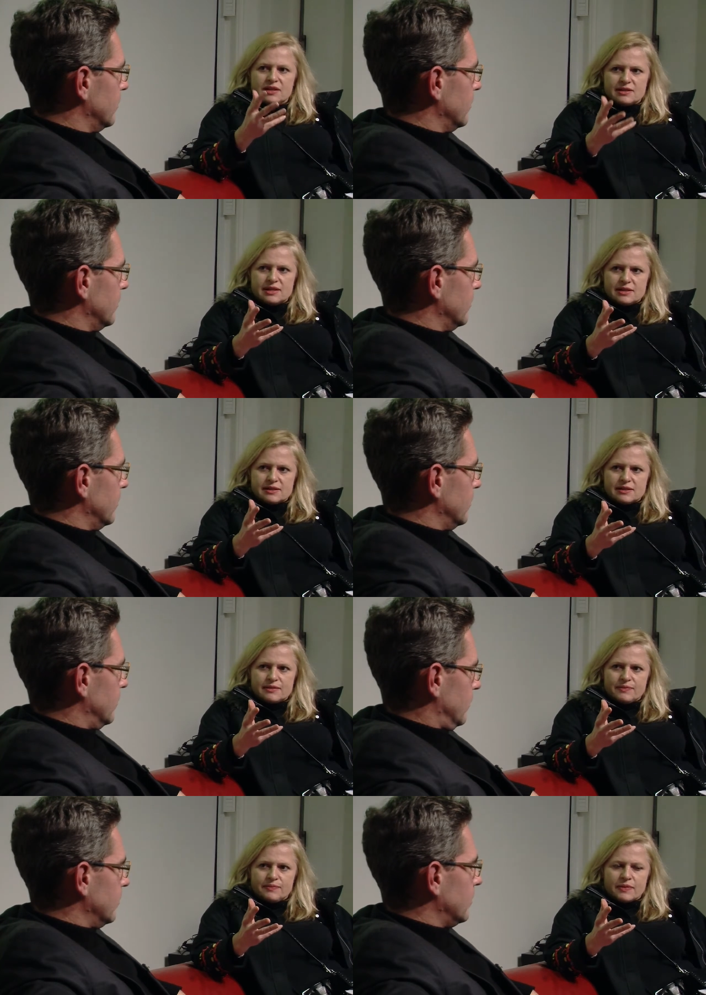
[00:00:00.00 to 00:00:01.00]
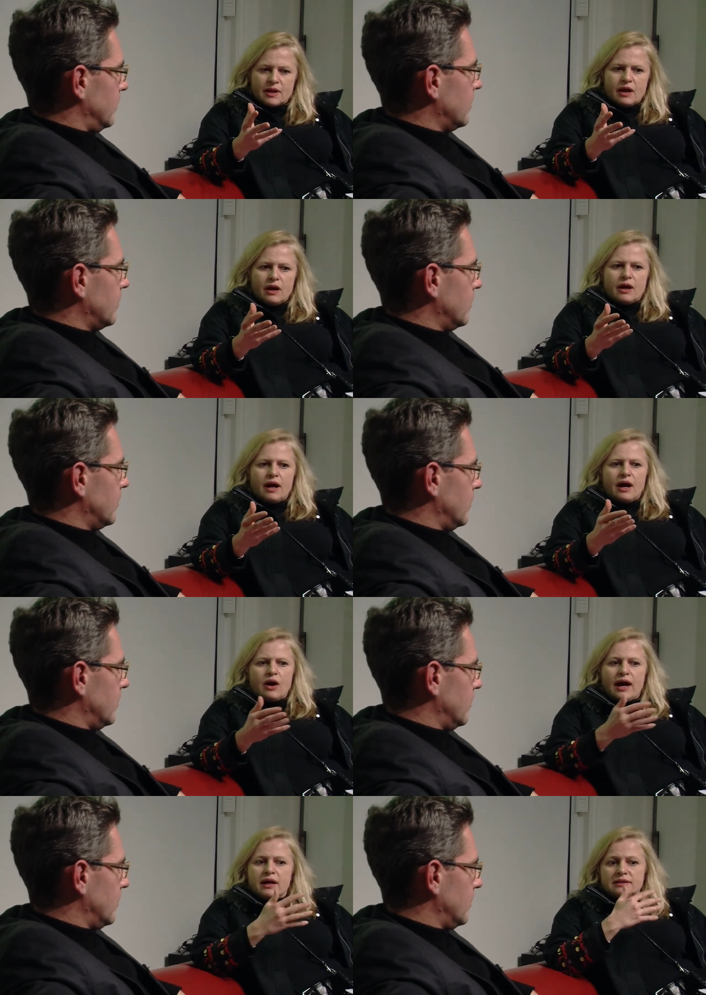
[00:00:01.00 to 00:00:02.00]
Speaker 1: disease?
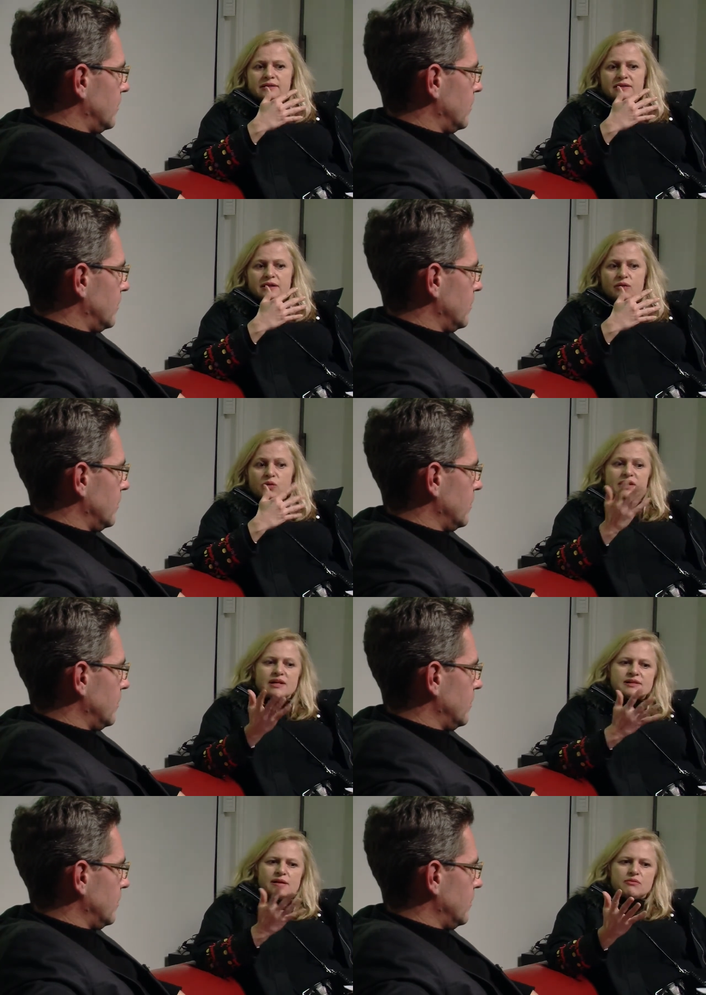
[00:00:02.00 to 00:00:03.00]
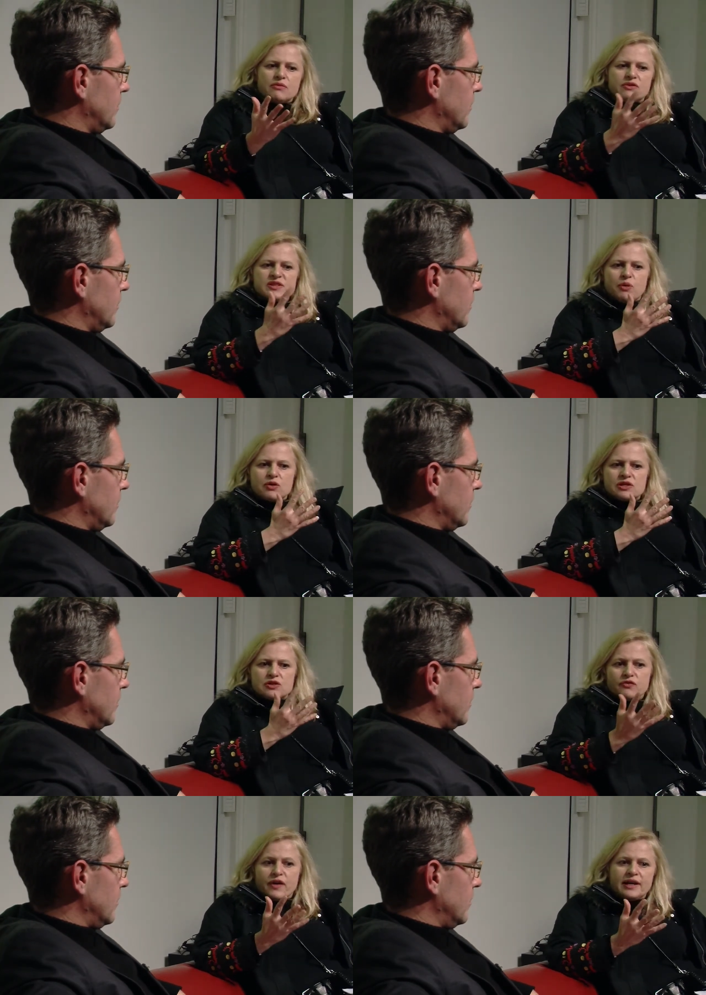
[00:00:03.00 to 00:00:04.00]
And uh, were there some responses
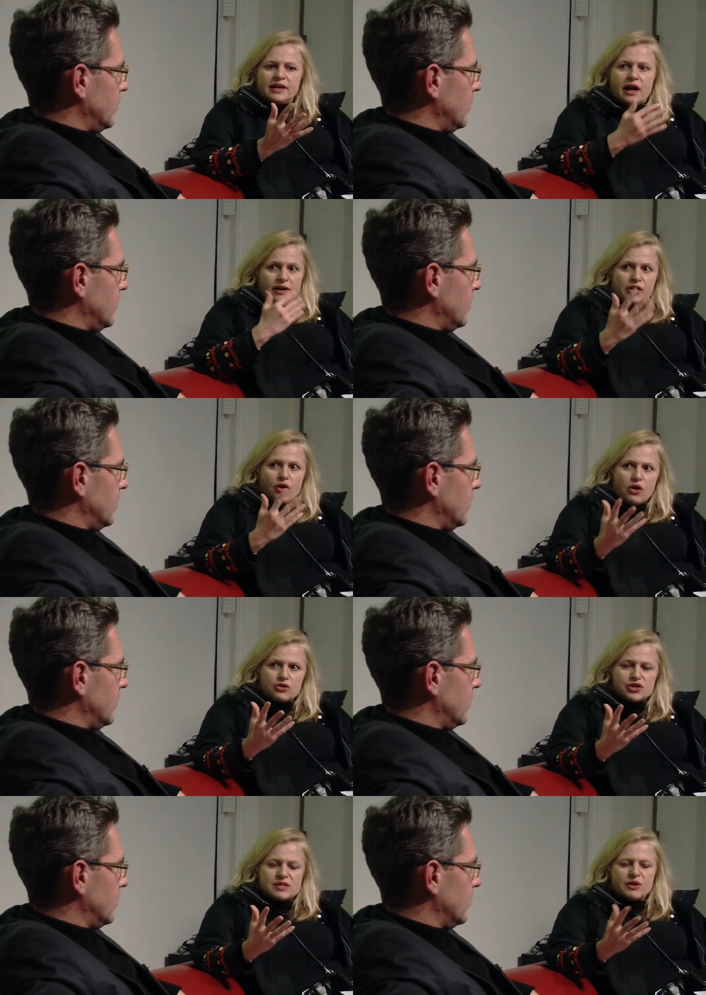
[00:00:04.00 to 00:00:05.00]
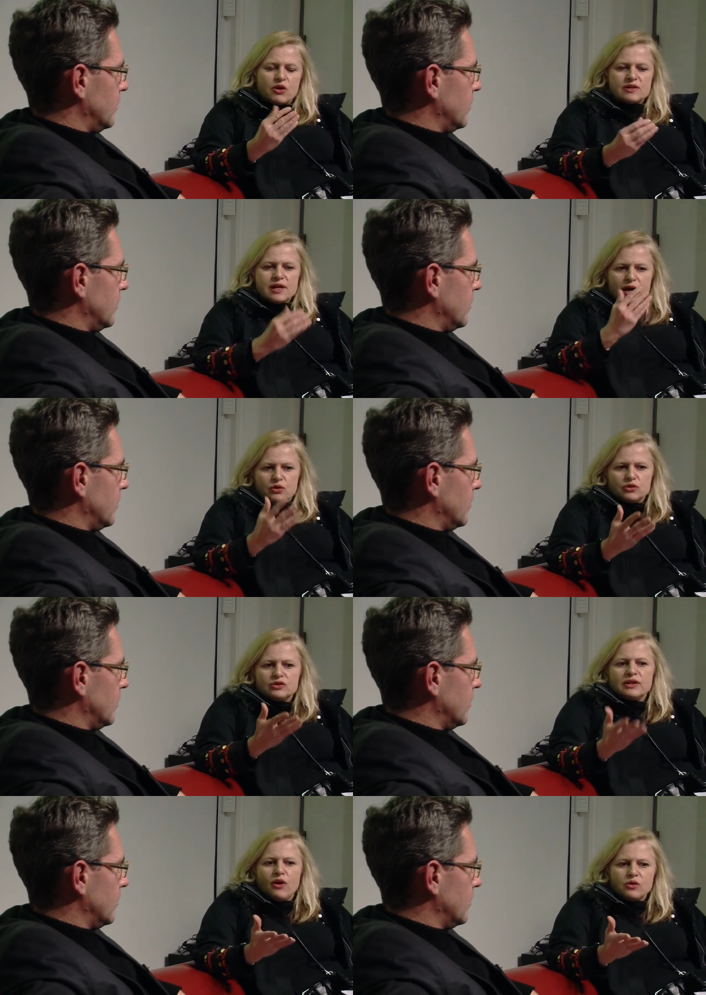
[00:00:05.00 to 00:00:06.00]
of any archaeologists? Because I could
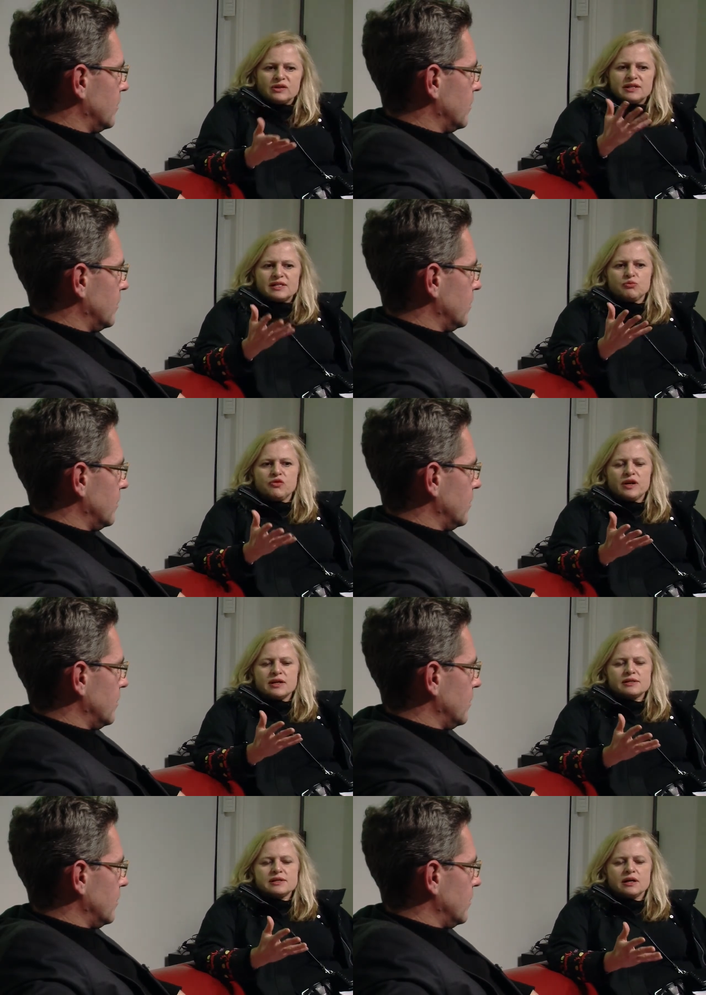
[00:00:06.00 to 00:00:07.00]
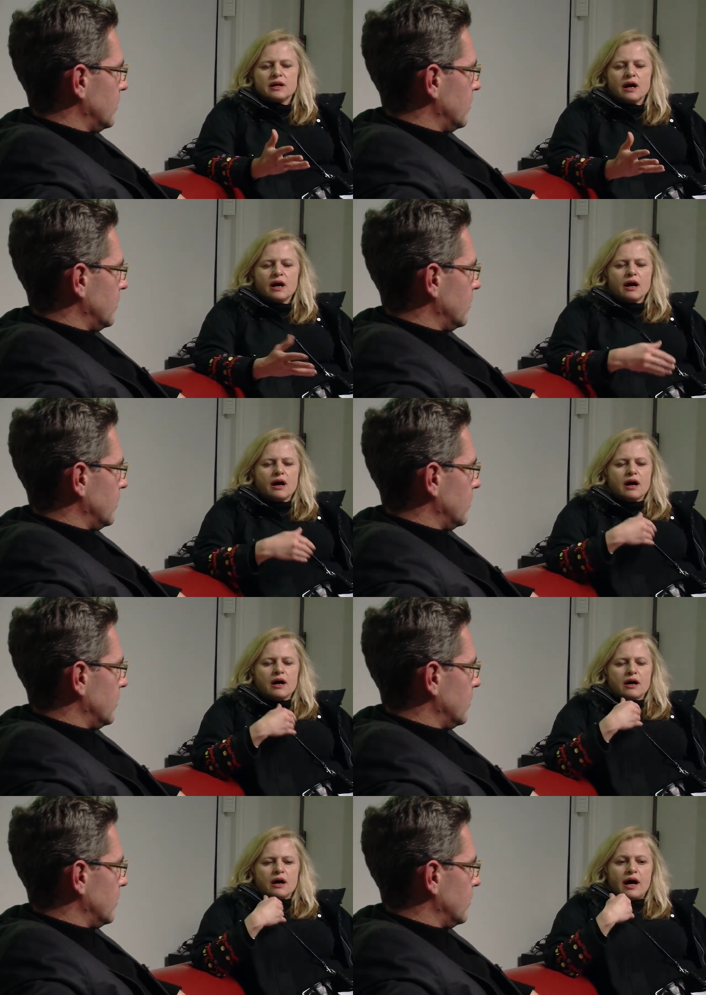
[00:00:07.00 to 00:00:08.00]
denote this movie as uh,
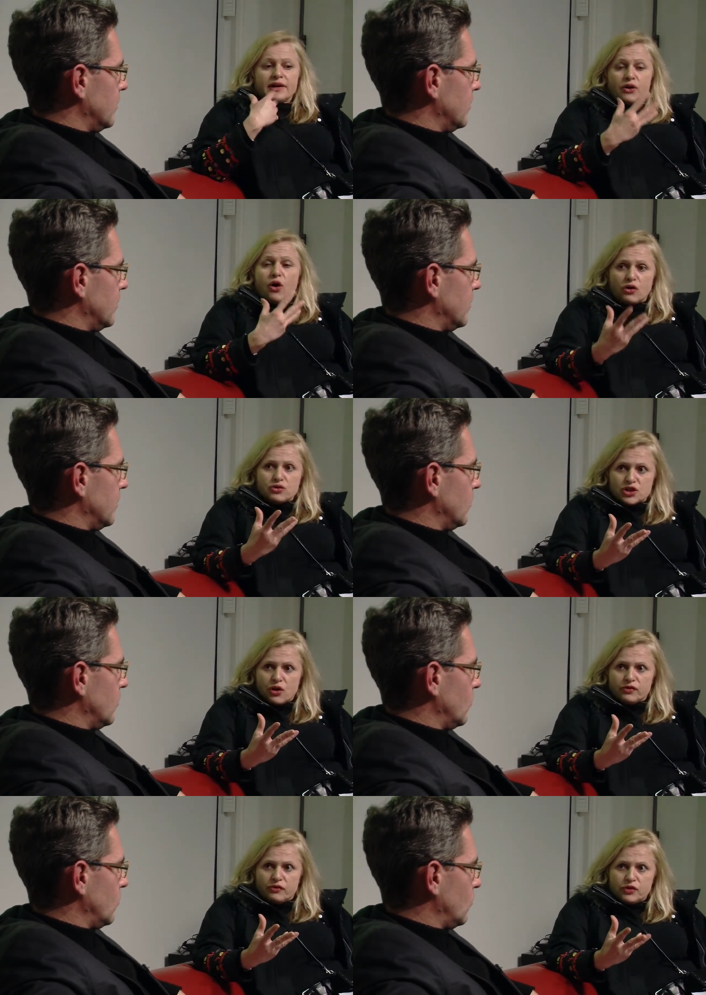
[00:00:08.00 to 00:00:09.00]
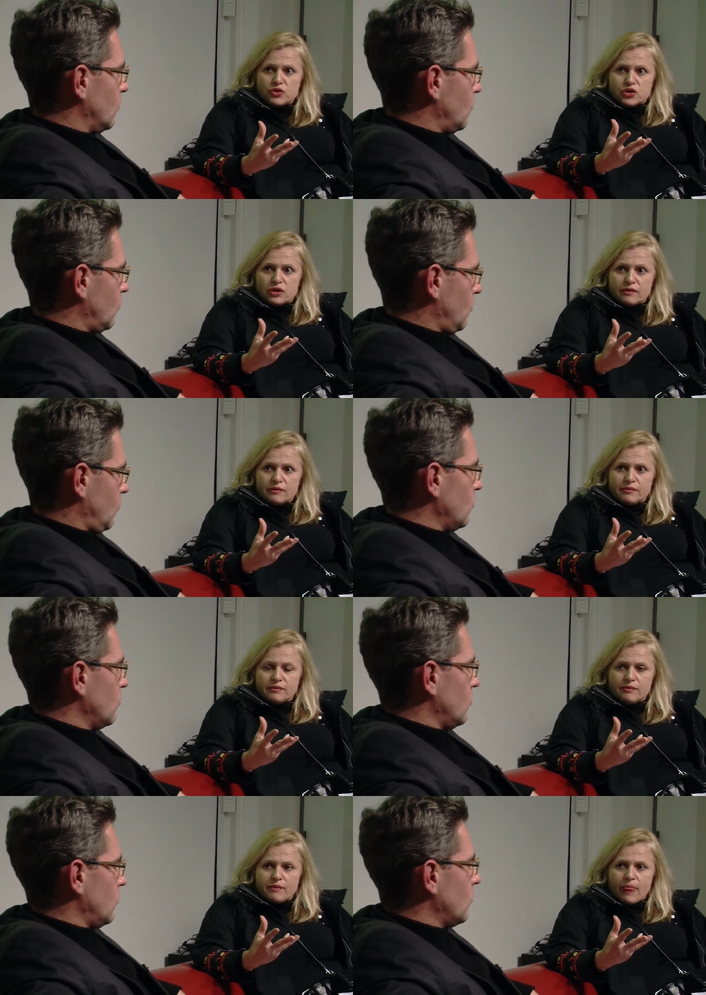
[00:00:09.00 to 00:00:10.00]
uh, archaeology of the future.
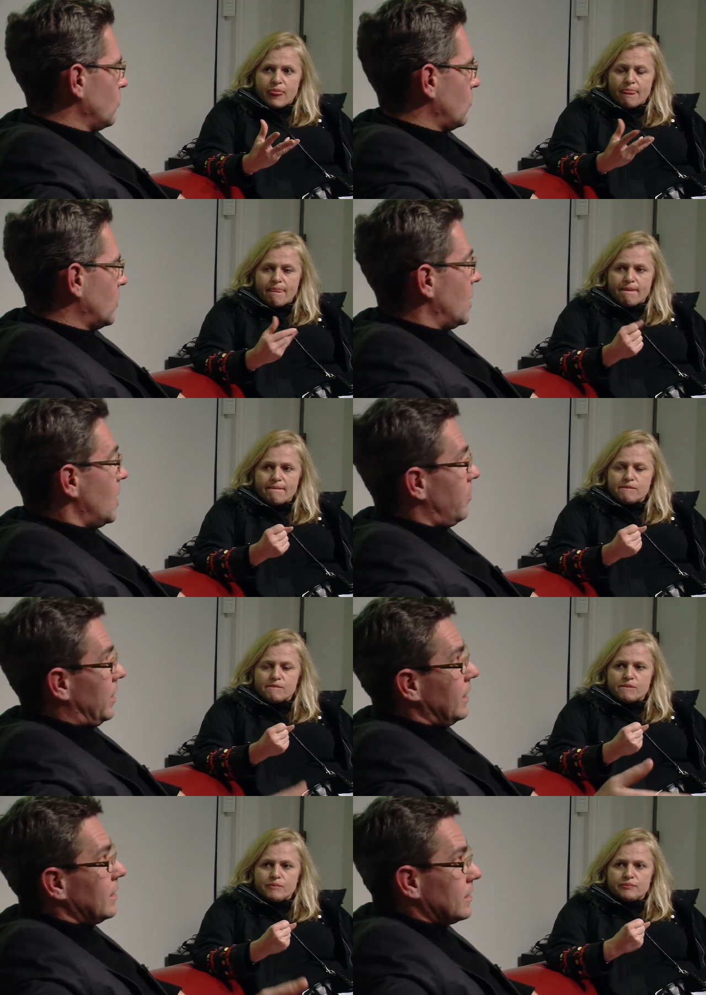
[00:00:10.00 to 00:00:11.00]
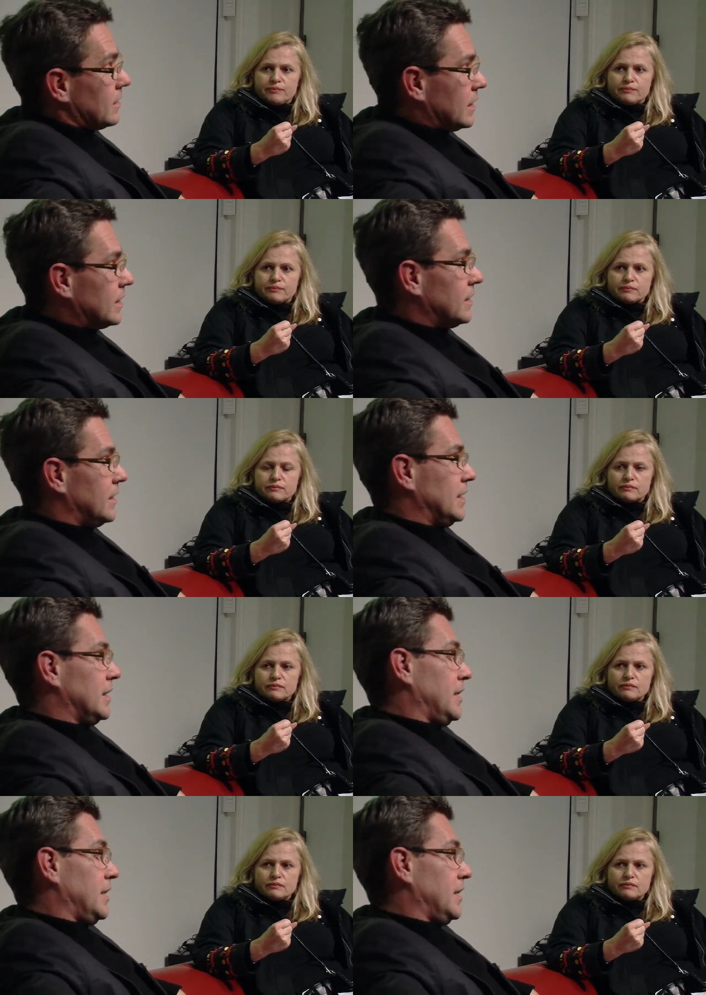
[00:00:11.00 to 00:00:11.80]
Speaker 2: Well, the, the, the,